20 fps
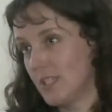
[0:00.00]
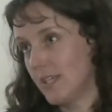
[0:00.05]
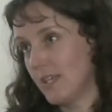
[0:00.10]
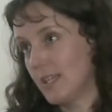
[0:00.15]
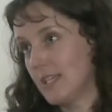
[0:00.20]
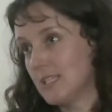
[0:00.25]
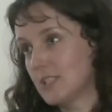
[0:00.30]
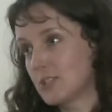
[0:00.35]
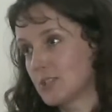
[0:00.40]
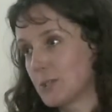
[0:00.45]

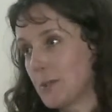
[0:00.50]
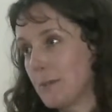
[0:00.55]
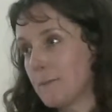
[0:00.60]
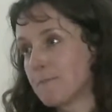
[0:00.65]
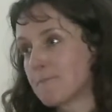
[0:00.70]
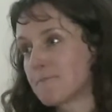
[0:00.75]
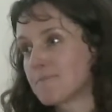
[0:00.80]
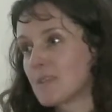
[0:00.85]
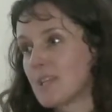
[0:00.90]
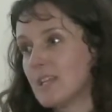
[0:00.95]
English,
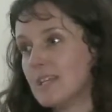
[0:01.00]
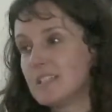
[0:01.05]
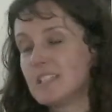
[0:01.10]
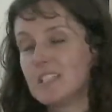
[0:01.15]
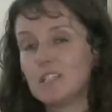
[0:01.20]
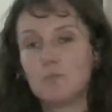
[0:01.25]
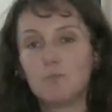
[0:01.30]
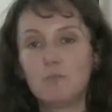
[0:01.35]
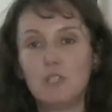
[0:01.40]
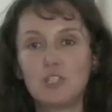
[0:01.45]

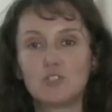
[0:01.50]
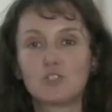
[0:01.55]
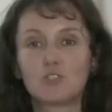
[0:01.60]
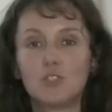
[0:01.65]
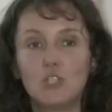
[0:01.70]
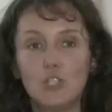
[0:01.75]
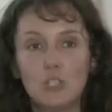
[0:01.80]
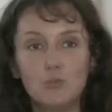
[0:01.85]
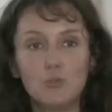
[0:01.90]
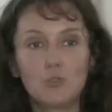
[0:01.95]
and it
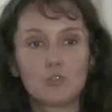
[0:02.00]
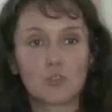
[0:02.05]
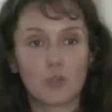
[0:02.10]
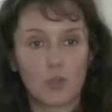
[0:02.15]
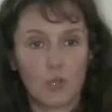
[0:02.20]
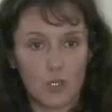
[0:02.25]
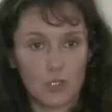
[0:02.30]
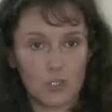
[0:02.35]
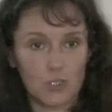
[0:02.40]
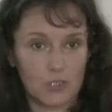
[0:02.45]
means you
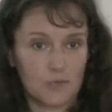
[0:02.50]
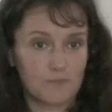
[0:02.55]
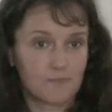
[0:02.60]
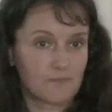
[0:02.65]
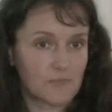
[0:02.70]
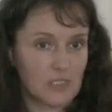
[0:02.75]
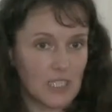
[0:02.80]
talk.